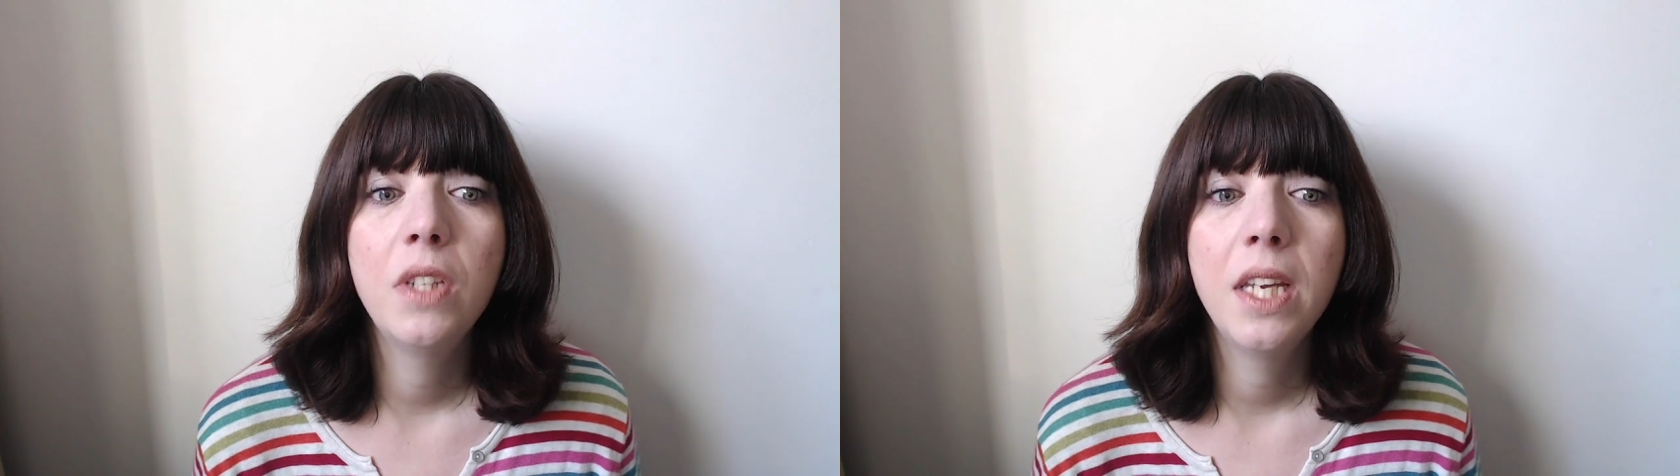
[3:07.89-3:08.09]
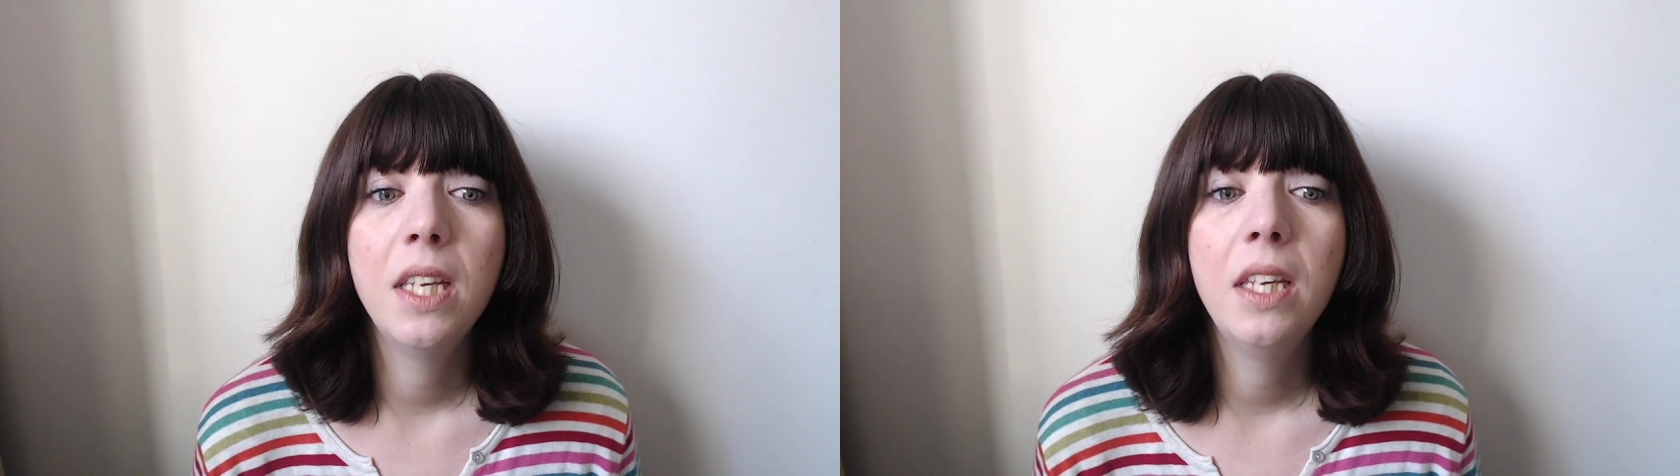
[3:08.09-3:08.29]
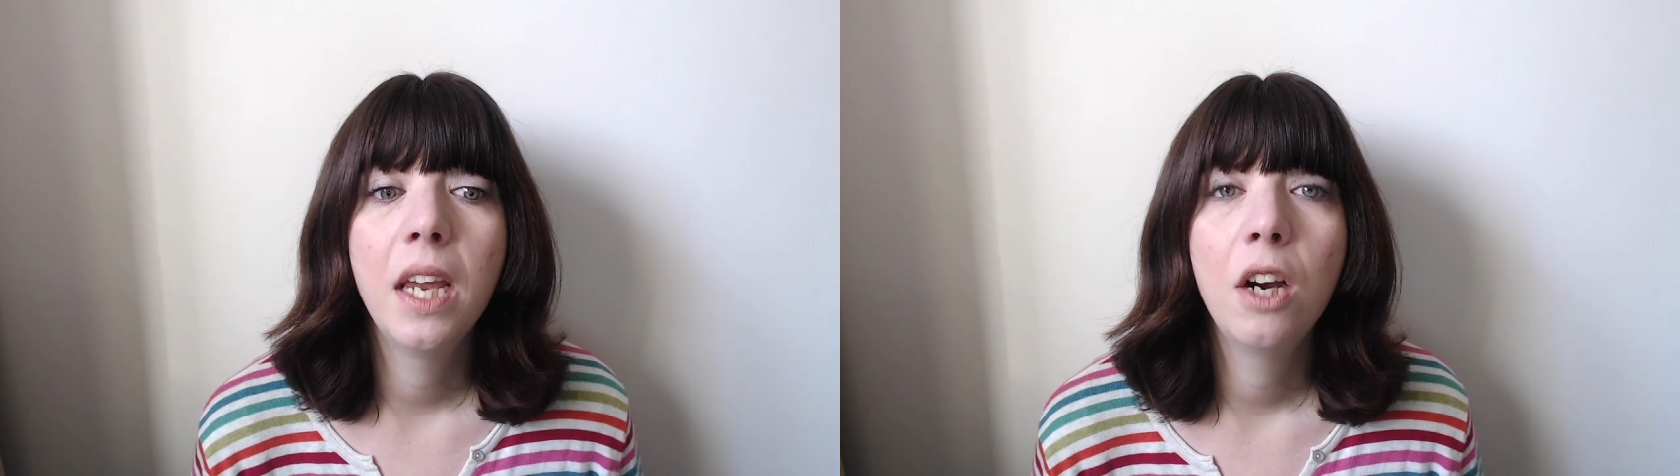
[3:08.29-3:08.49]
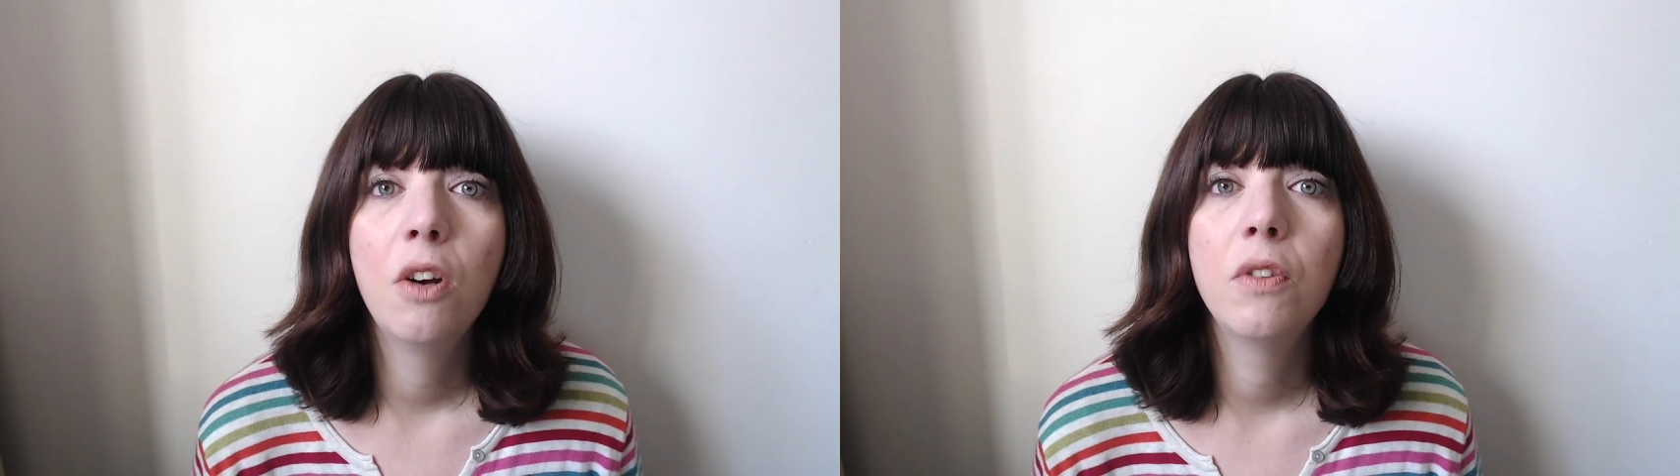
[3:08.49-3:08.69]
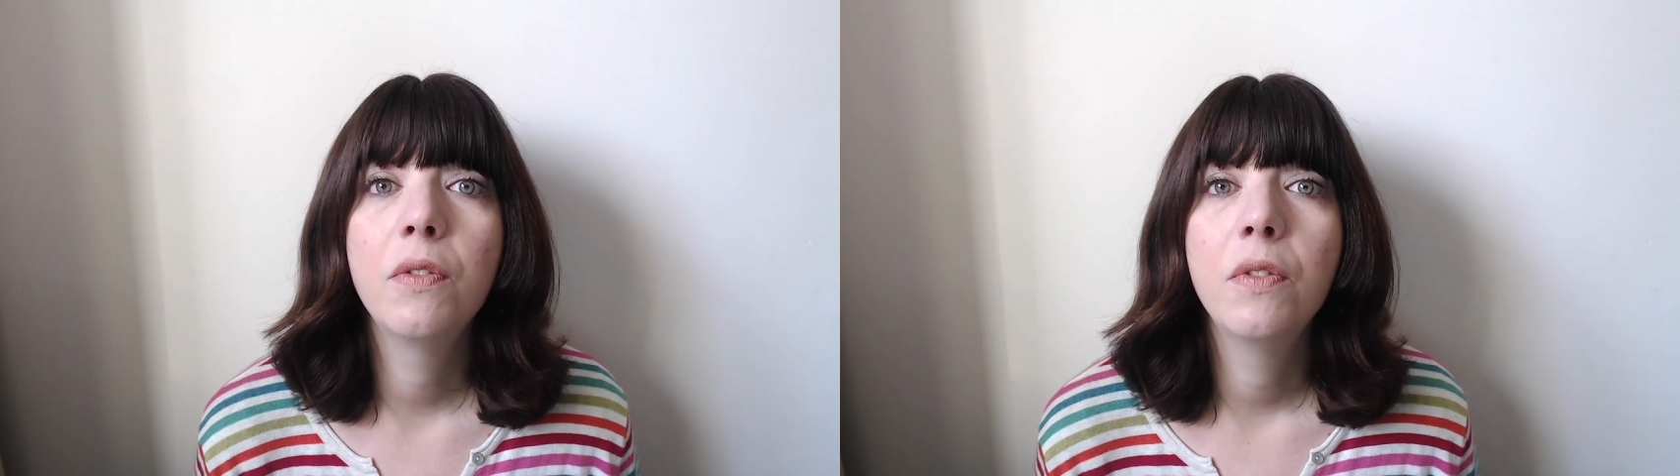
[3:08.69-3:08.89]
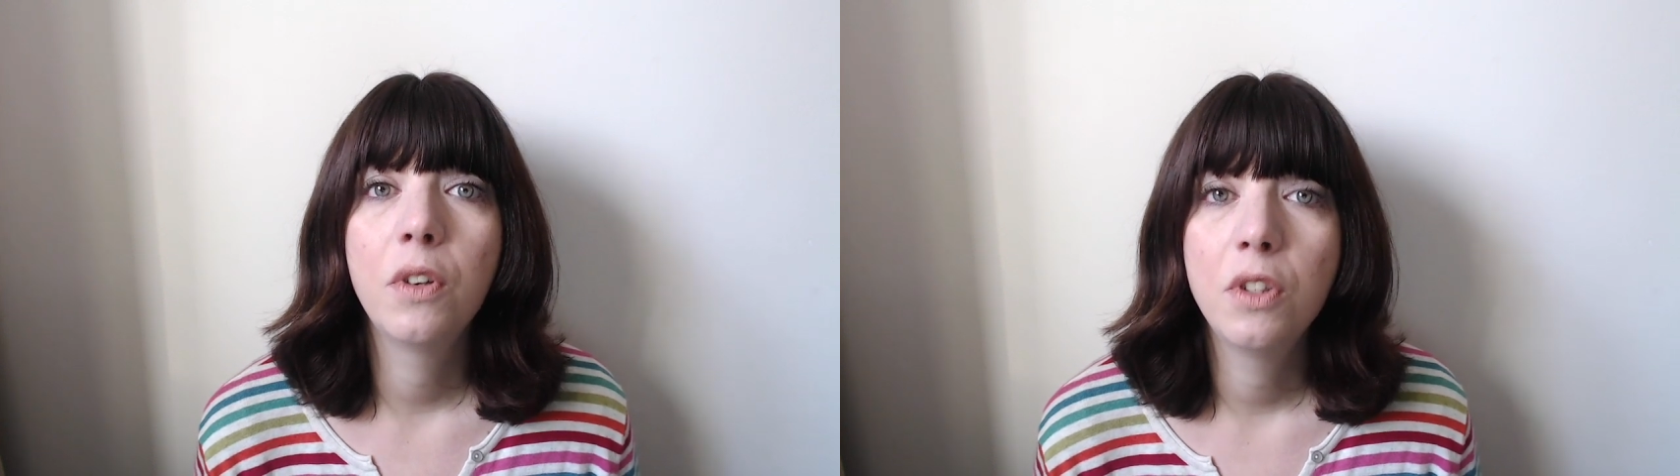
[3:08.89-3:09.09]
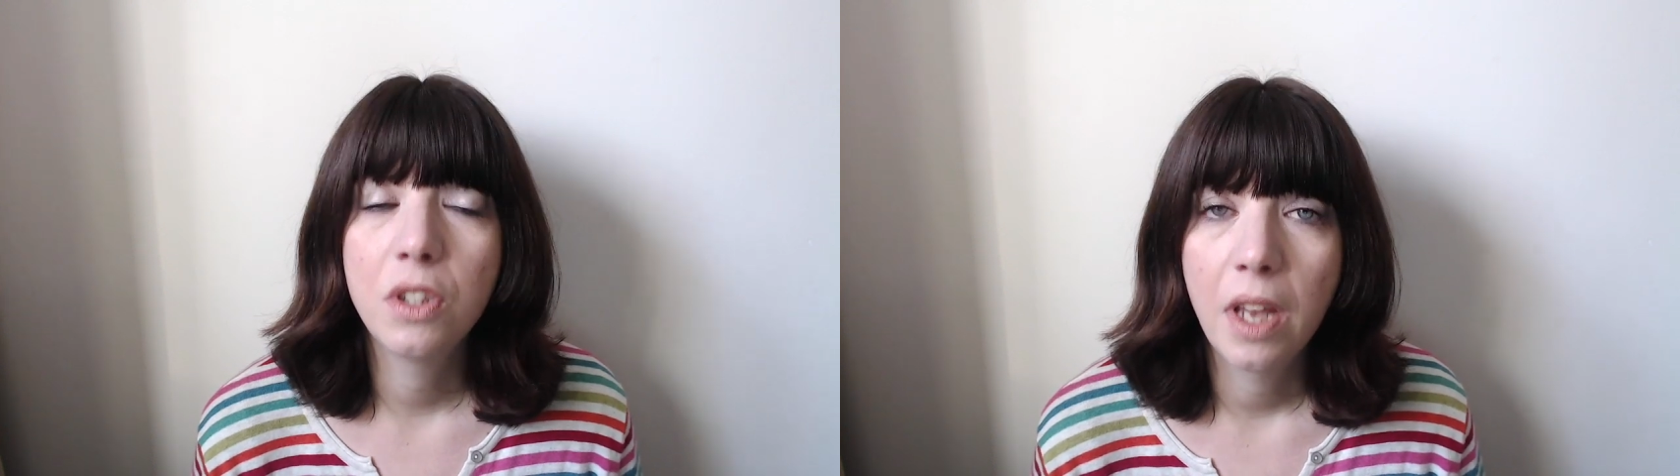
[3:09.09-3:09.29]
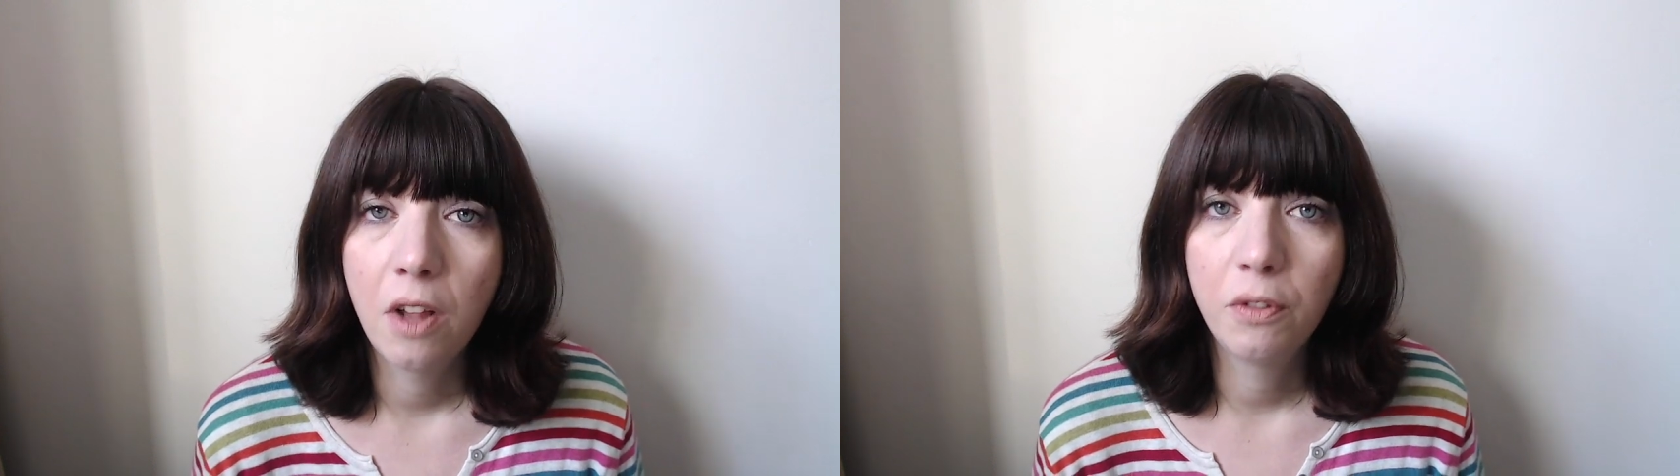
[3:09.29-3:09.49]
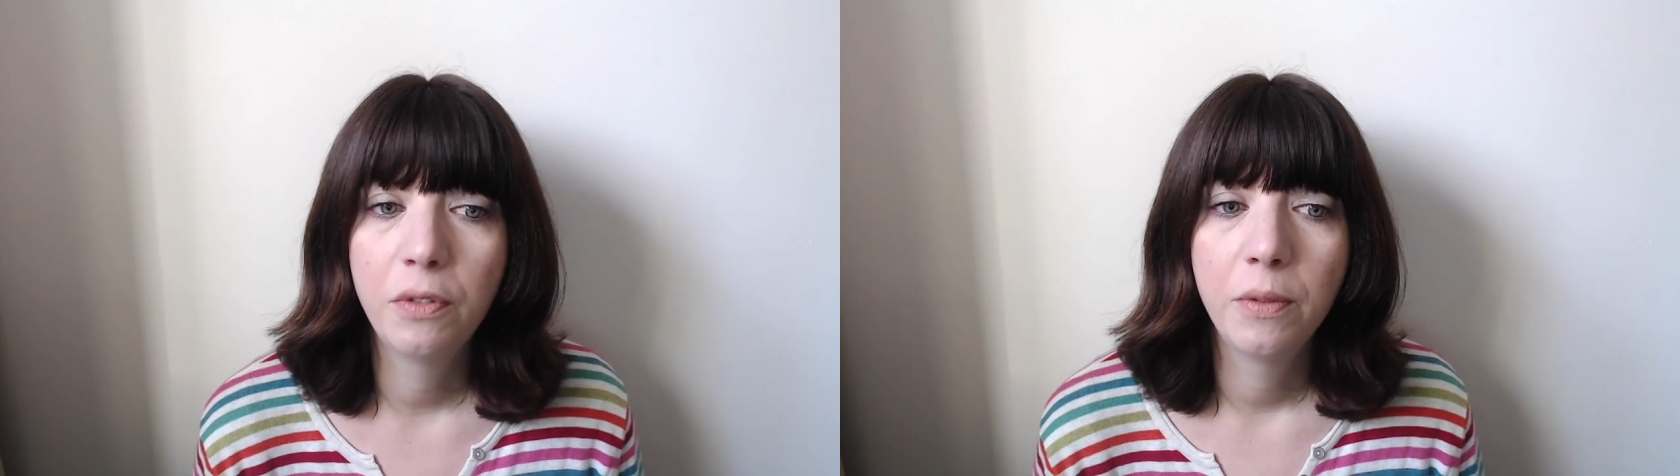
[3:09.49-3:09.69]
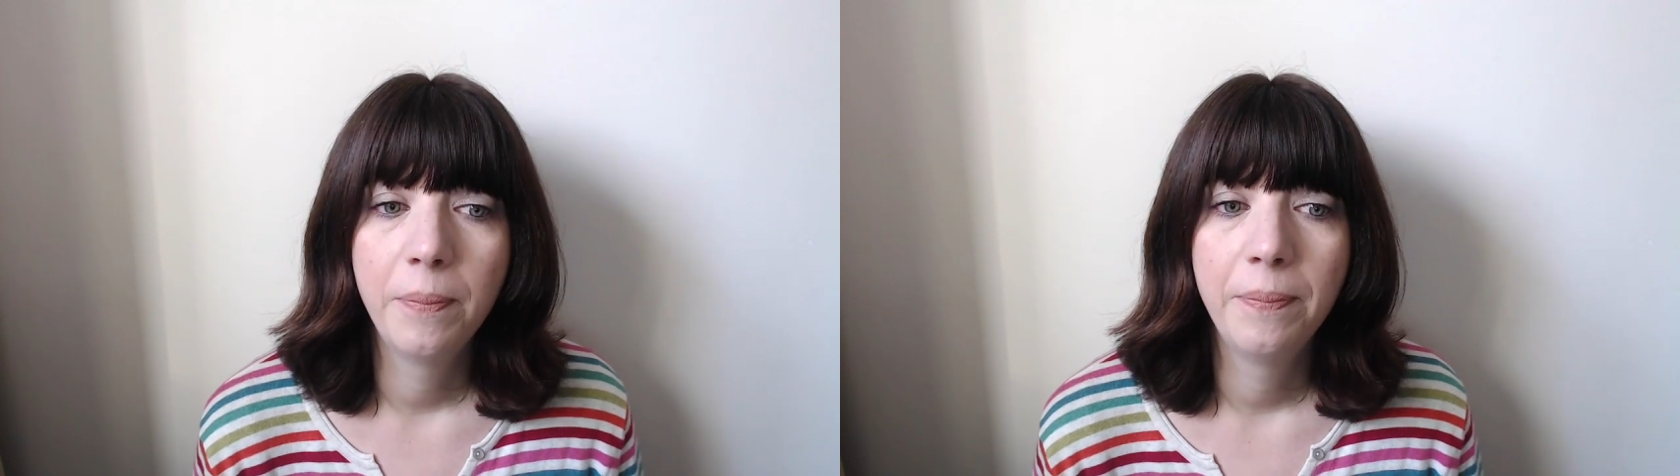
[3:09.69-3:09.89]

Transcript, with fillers: taking care of their self.